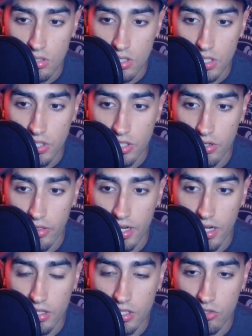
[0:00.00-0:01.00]
Here they are,
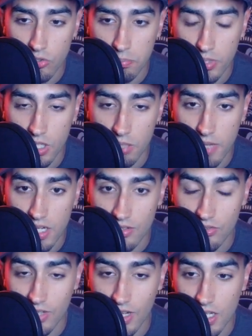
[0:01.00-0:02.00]
here's paramedics
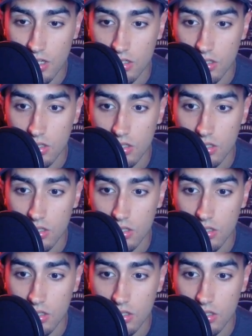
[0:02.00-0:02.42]
taking her.